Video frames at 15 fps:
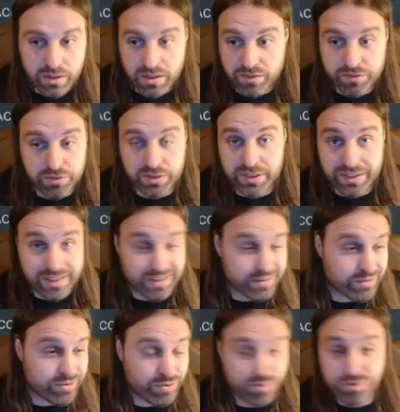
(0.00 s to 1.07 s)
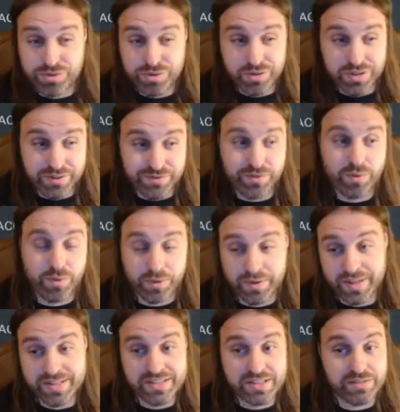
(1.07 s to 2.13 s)
If you can get 234,
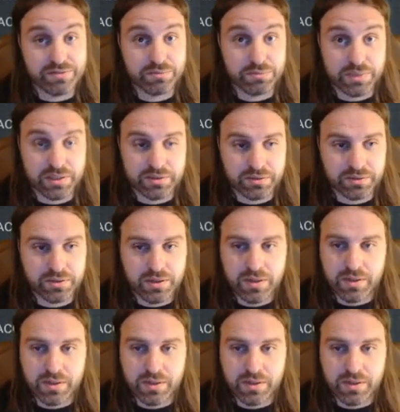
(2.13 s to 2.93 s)
that's even better.